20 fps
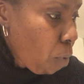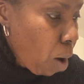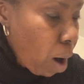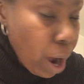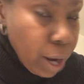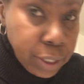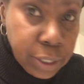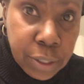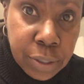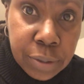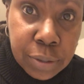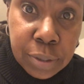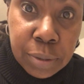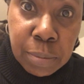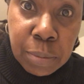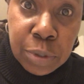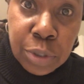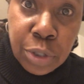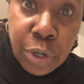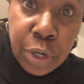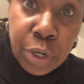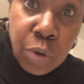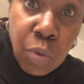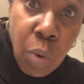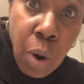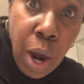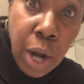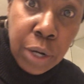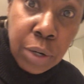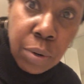water. You turn the
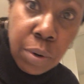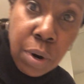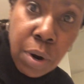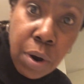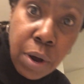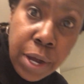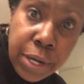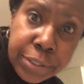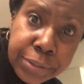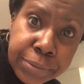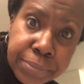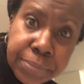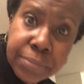water on.